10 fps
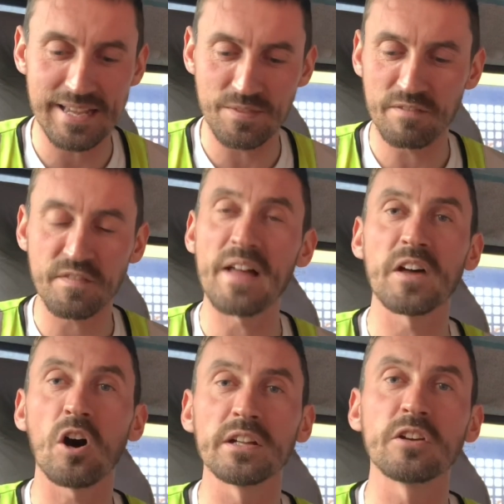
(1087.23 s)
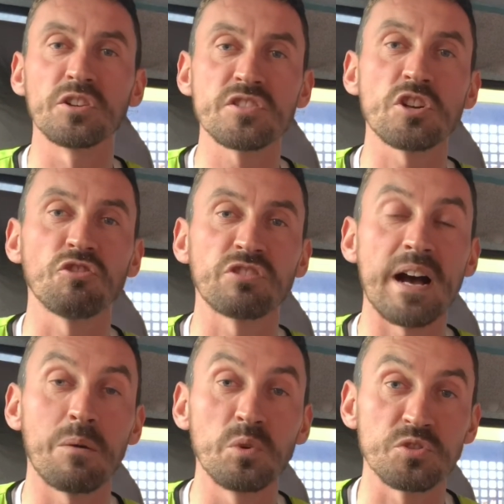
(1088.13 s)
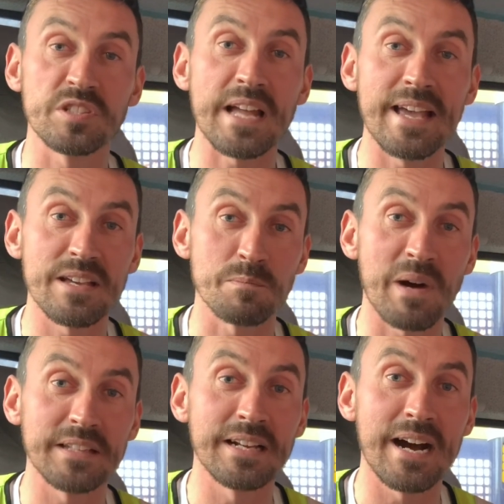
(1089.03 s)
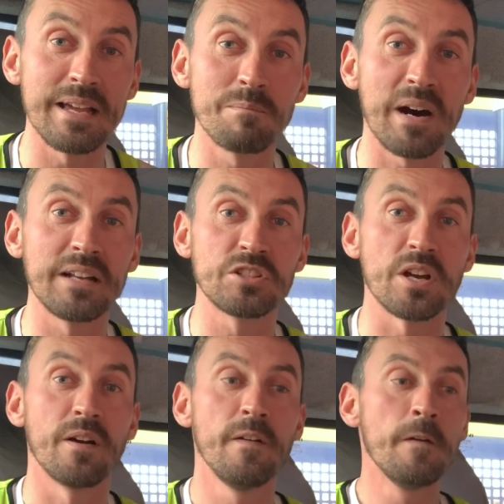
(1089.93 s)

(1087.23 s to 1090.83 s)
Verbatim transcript: in the fact that Ole Gunnar Solskjaer will stay as Man United manager.